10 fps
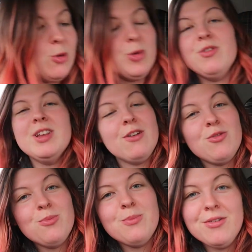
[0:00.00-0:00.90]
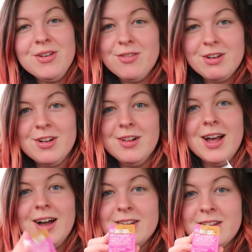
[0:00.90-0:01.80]
Oh, we've saved my favorite till
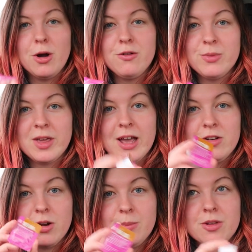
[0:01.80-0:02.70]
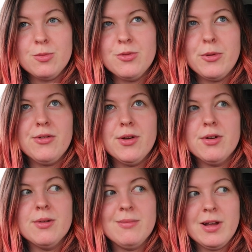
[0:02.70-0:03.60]
last. Apart from the ketchup, this one's my
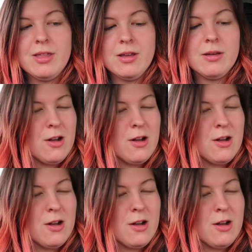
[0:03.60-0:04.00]
favorite, I think.